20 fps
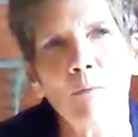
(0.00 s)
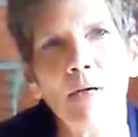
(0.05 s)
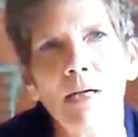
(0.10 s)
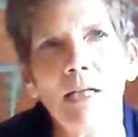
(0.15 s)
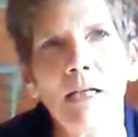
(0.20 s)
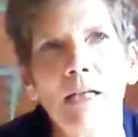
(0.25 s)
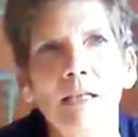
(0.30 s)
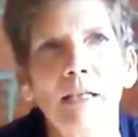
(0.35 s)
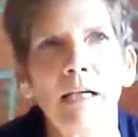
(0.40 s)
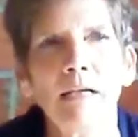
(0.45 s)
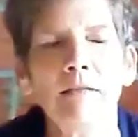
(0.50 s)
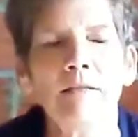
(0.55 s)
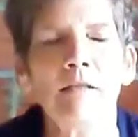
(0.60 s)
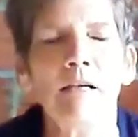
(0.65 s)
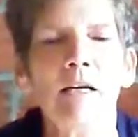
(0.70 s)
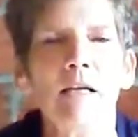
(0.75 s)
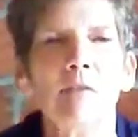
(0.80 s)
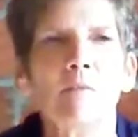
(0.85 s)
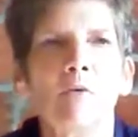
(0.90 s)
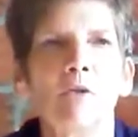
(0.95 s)
Well, a lot of
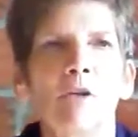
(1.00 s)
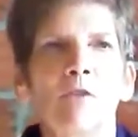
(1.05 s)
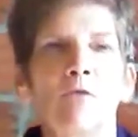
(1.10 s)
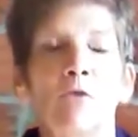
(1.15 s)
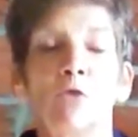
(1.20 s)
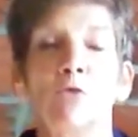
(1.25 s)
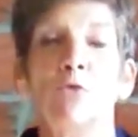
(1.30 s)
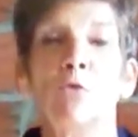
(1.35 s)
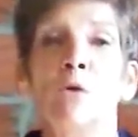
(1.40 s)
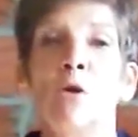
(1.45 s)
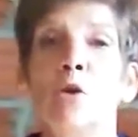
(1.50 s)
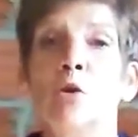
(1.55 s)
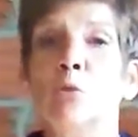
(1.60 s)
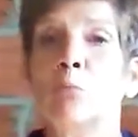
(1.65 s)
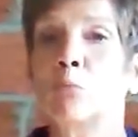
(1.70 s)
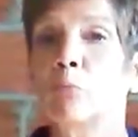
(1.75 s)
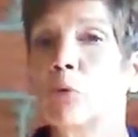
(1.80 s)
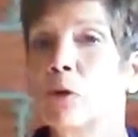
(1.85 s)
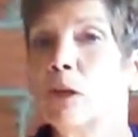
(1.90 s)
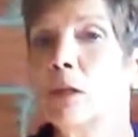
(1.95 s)
times, if you're doing your
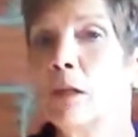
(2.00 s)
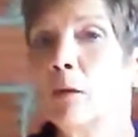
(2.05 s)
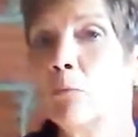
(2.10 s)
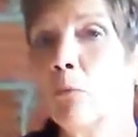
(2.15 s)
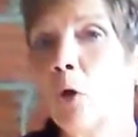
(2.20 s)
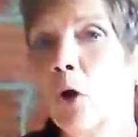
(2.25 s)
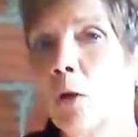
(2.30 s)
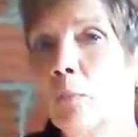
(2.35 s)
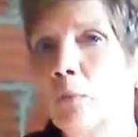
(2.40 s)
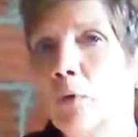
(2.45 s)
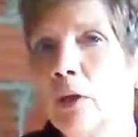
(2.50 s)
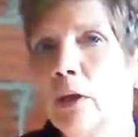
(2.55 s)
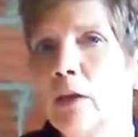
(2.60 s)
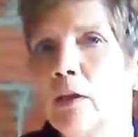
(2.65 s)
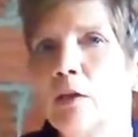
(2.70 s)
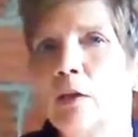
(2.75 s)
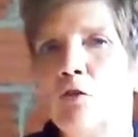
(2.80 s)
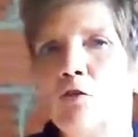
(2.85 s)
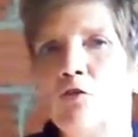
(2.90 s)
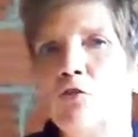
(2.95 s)
breathing properly,
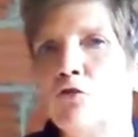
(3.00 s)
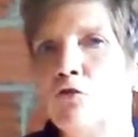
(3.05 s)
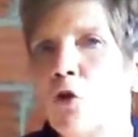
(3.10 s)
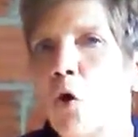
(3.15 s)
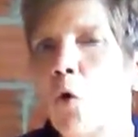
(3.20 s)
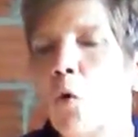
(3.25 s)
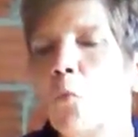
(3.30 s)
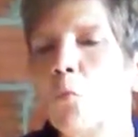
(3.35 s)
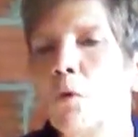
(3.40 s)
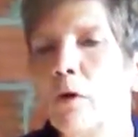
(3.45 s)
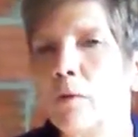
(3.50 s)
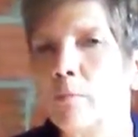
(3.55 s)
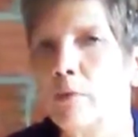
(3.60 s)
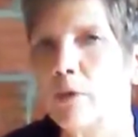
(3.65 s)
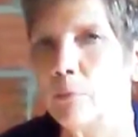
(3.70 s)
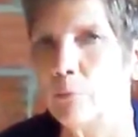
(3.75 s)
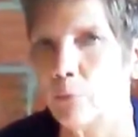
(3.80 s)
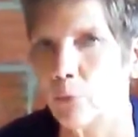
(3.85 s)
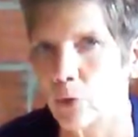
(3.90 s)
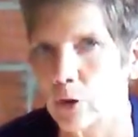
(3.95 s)
then you don't want to
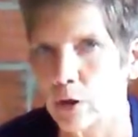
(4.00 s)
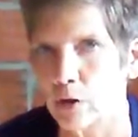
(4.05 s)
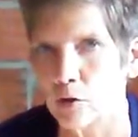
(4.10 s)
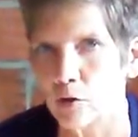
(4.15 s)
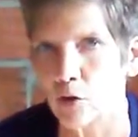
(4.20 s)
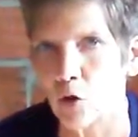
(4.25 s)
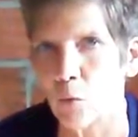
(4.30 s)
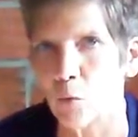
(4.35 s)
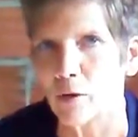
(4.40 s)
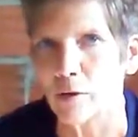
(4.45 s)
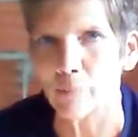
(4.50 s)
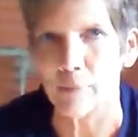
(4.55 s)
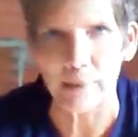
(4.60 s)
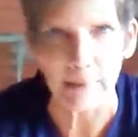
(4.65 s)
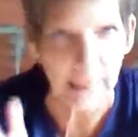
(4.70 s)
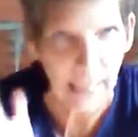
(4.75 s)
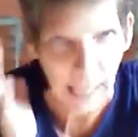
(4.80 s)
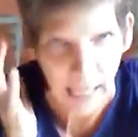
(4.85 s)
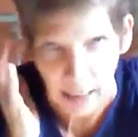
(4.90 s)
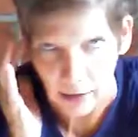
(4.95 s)
be
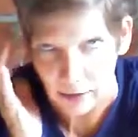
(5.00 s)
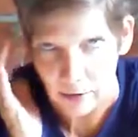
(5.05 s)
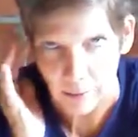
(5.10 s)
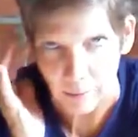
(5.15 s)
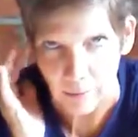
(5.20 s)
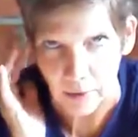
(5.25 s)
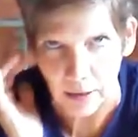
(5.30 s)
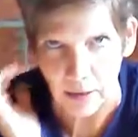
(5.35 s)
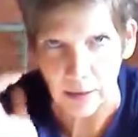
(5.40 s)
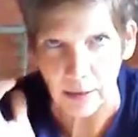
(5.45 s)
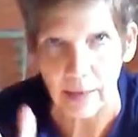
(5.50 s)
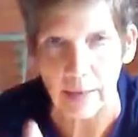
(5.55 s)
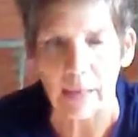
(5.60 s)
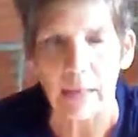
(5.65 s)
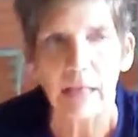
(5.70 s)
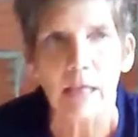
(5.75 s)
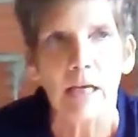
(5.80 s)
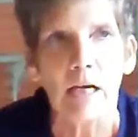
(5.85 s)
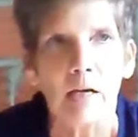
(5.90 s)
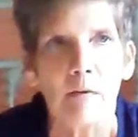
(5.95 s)
counting mentally.
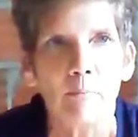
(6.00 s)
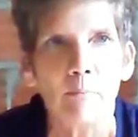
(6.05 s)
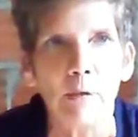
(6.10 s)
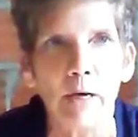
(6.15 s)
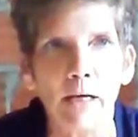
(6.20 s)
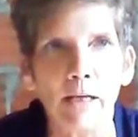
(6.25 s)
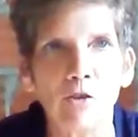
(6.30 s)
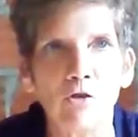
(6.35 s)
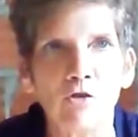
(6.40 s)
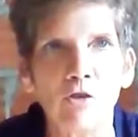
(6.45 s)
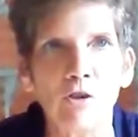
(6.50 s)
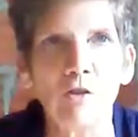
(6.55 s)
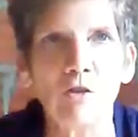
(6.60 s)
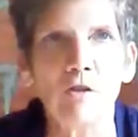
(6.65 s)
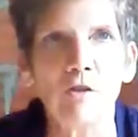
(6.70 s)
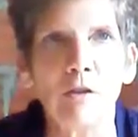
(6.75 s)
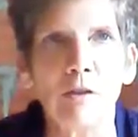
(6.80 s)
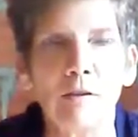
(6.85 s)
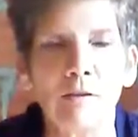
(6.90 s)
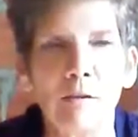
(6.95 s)
But
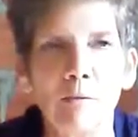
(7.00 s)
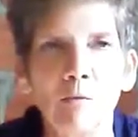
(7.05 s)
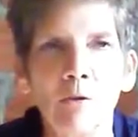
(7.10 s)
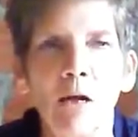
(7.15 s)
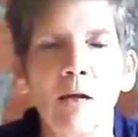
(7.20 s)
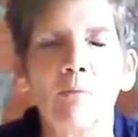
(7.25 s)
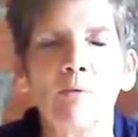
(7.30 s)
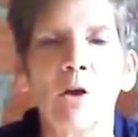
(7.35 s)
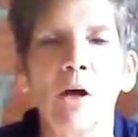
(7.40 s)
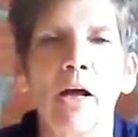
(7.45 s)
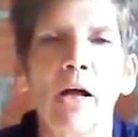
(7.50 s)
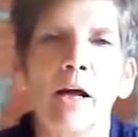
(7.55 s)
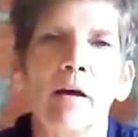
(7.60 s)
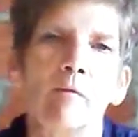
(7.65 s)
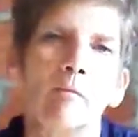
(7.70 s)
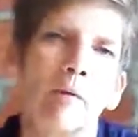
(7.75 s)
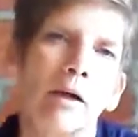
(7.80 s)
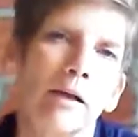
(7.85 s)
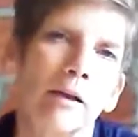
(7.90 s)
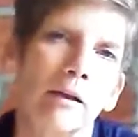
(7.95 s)
just sometimes I'll
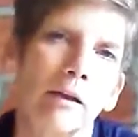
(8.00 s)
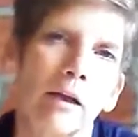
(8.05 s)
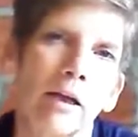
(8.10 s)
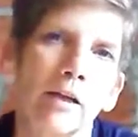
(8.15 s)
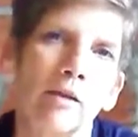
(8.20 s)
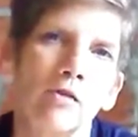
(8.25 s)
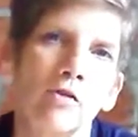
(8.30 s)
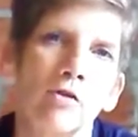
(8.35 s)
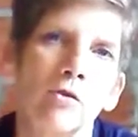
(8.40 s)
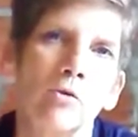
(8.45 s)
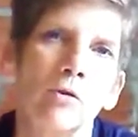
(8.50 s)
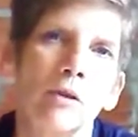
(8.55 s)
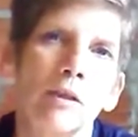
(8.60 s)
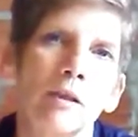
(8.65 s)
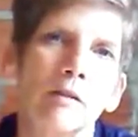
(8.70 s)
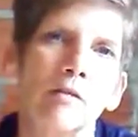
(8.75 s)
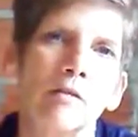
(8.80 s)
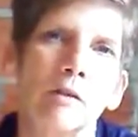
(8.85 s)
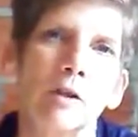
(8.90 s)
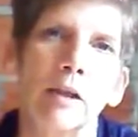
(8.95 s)
have my clients do
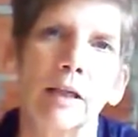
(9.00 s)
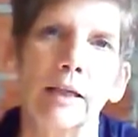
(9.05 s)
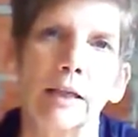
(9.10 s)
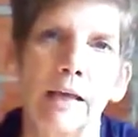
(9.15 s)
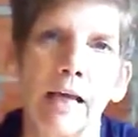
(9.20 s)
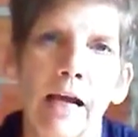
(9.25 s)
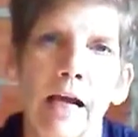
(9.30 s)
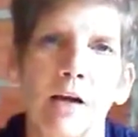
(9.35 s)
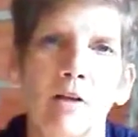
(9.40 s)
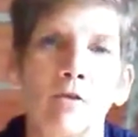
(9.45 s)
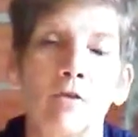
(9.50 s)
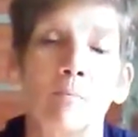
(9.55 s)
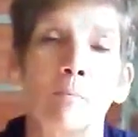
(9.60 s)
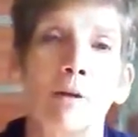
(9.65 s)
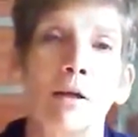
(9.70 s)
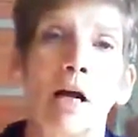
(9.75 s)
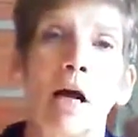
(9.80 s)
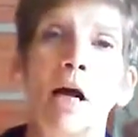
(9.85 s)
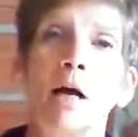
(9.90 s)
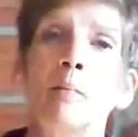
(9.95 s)
things to like counts,
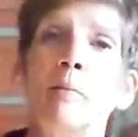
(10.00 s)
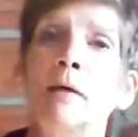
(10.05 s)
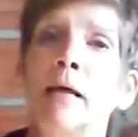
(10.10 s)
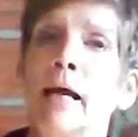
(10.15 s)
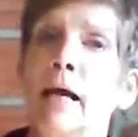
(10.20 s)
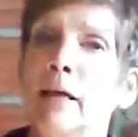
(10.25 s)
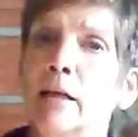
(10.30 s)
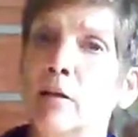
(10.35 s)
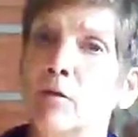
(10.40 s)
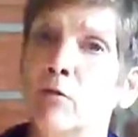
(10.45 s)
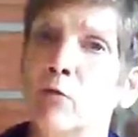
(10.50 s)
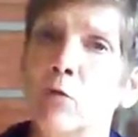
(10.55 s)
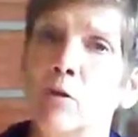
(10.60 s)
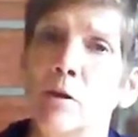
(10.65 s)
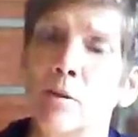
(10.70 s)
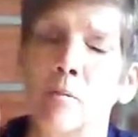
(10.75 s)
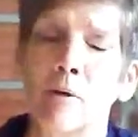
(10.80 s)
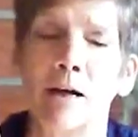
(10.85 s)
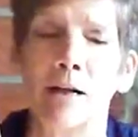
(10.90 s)
but I'm counting for them.